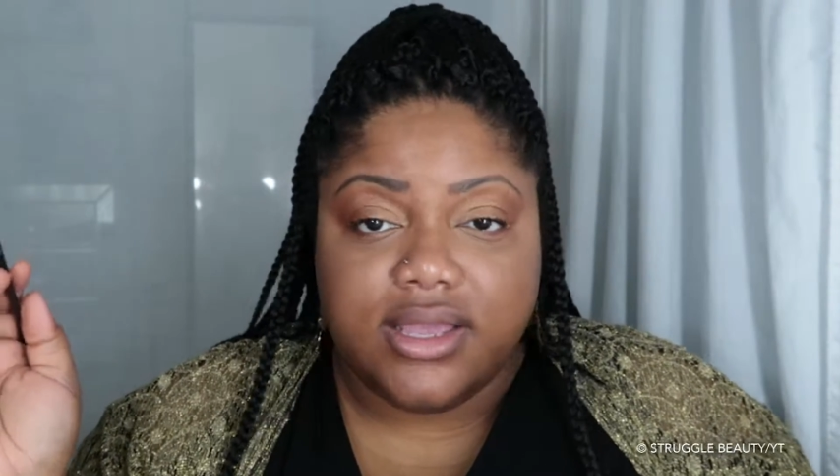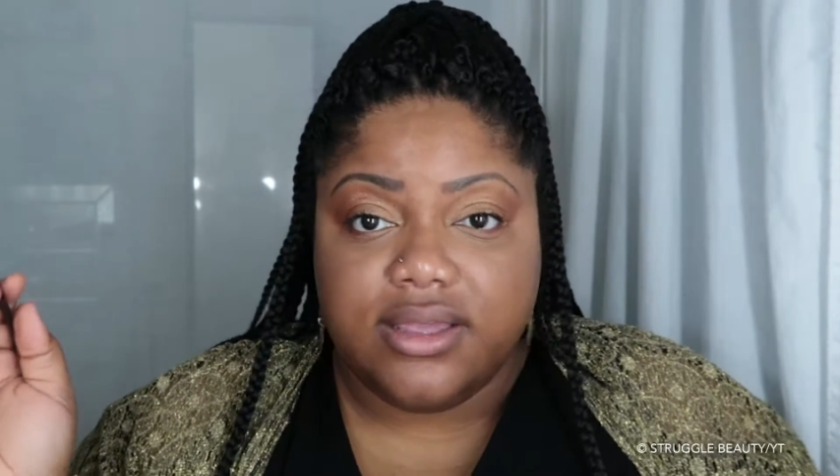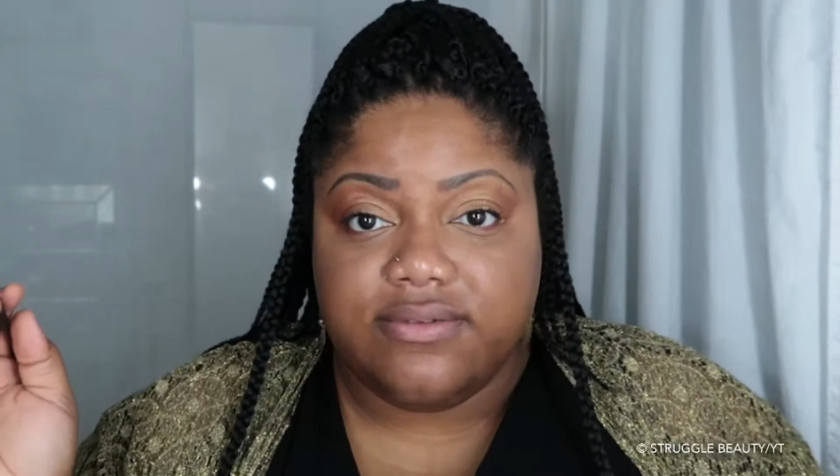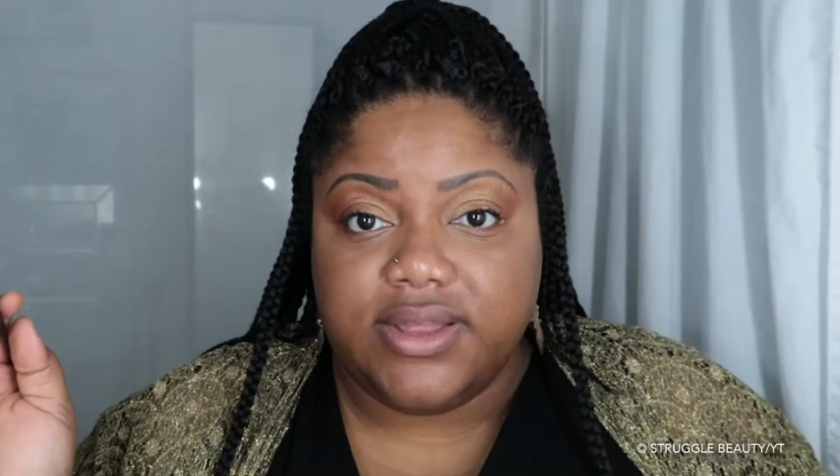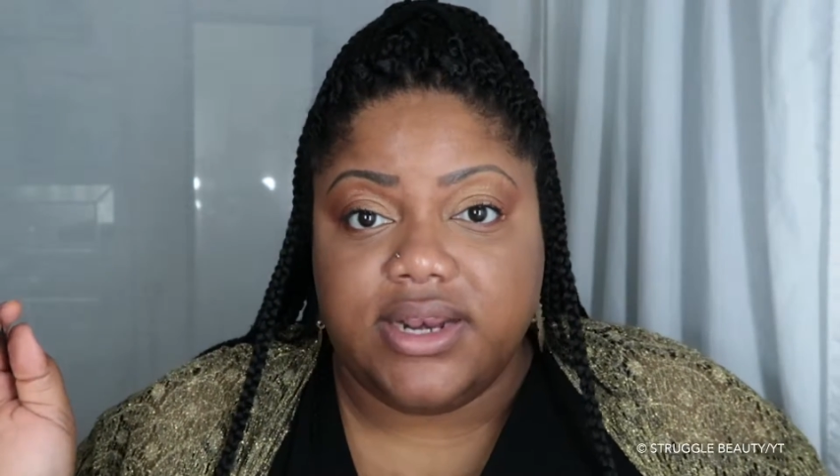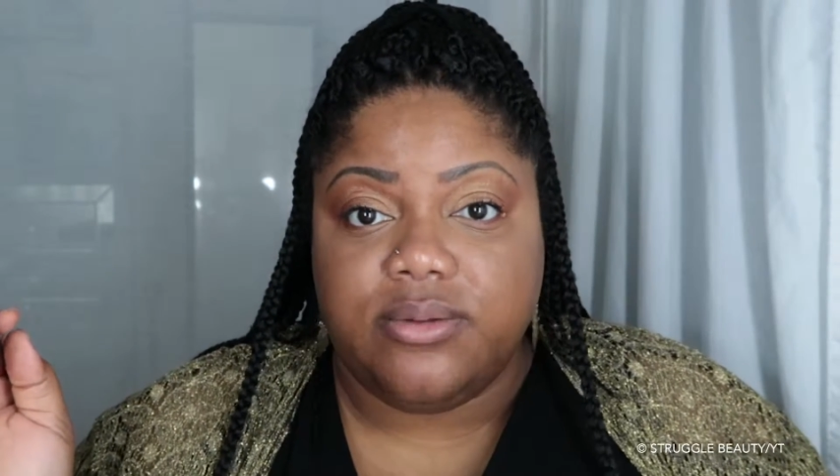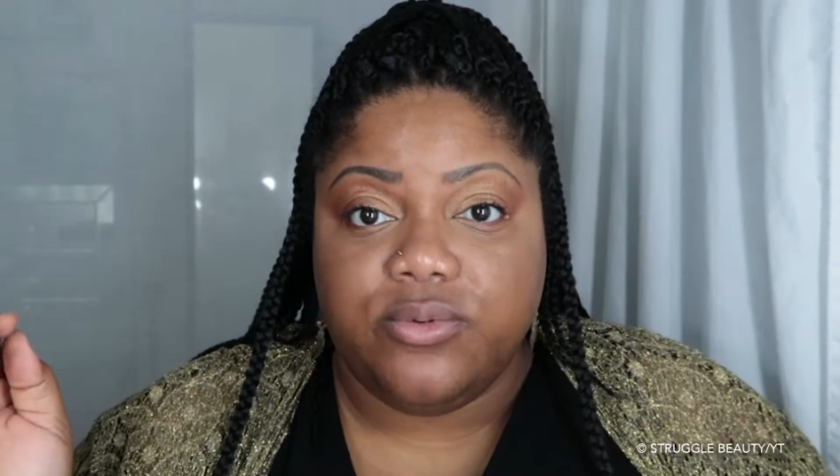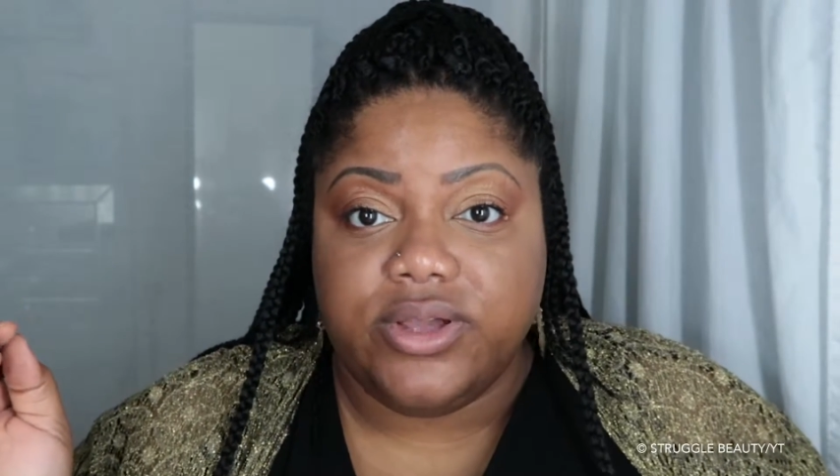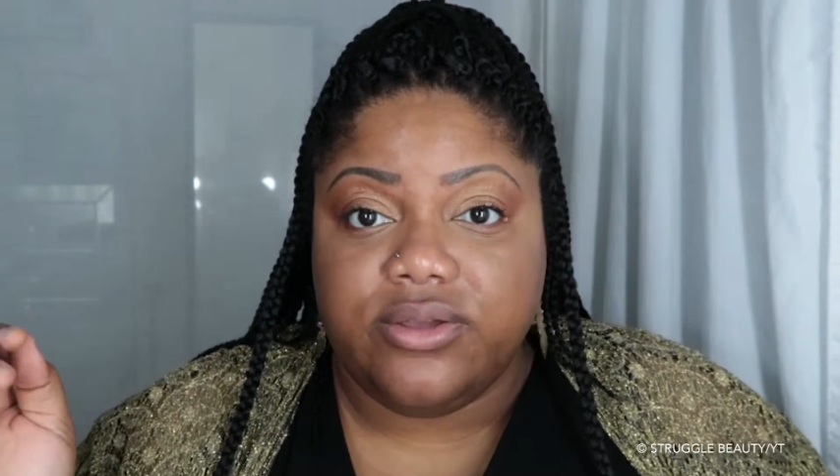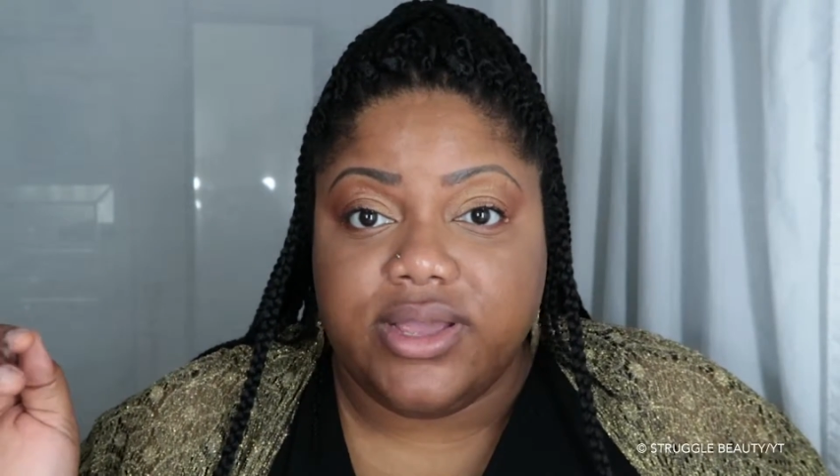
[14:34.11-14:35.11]
if at any
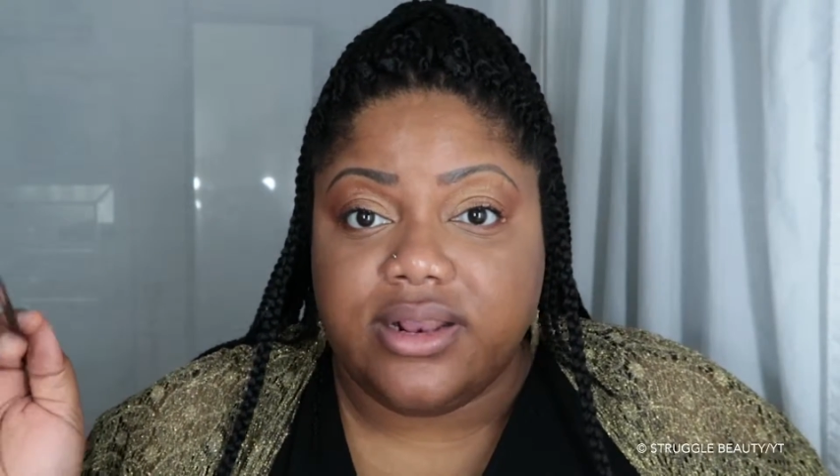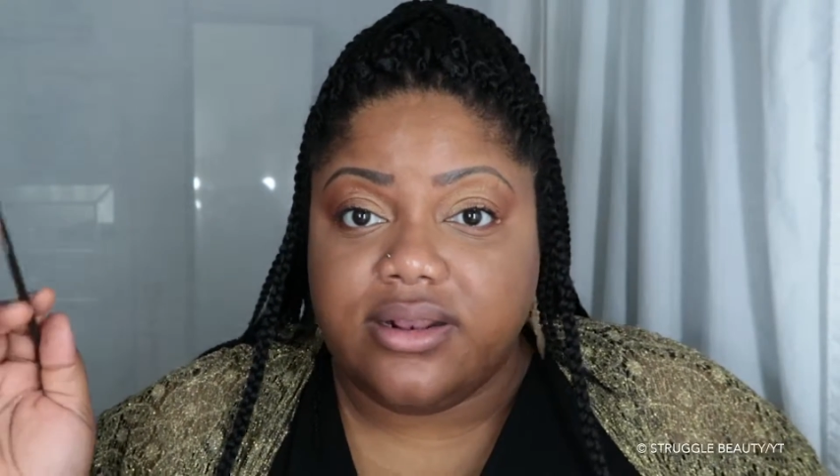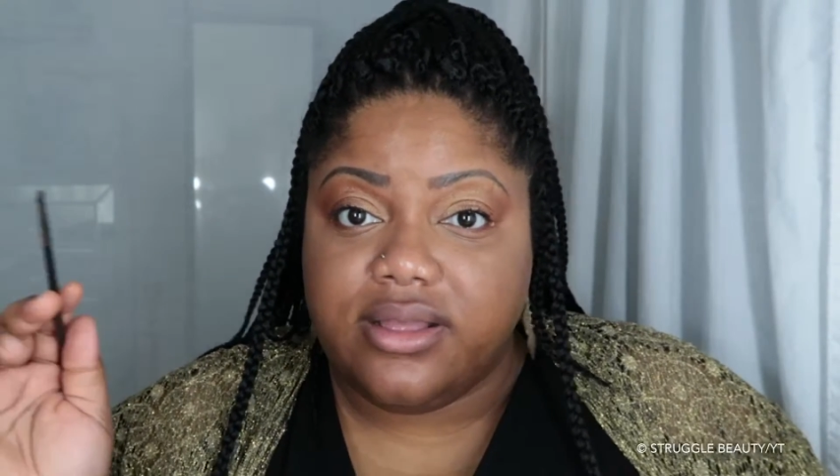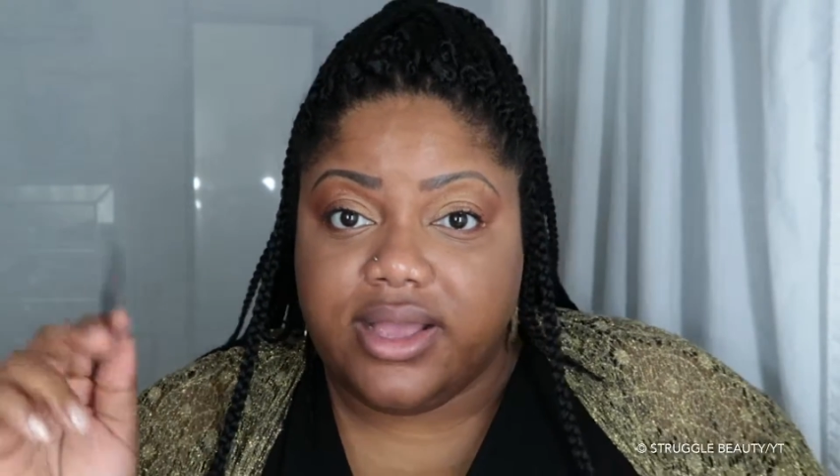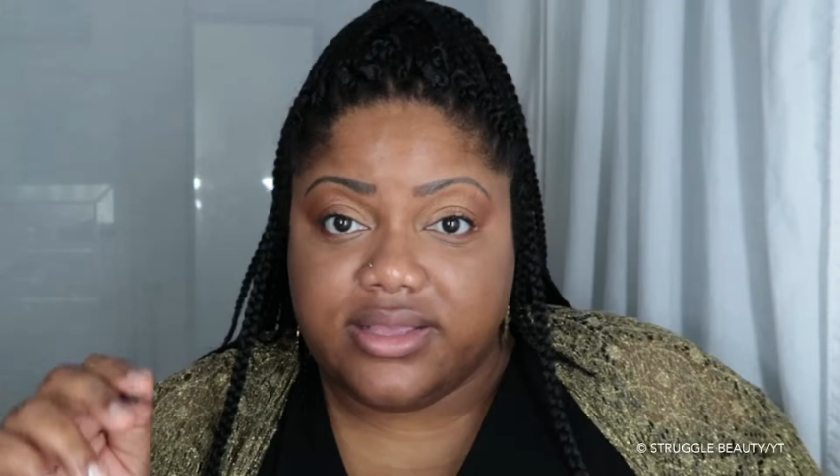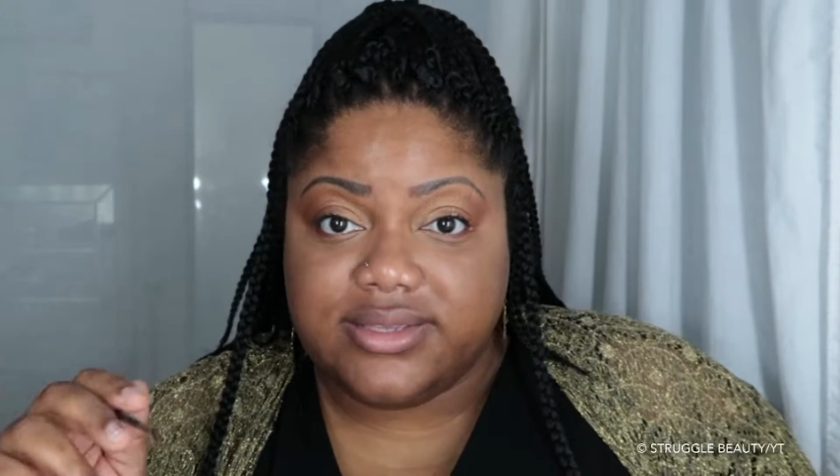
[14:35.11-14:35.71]
point you get like a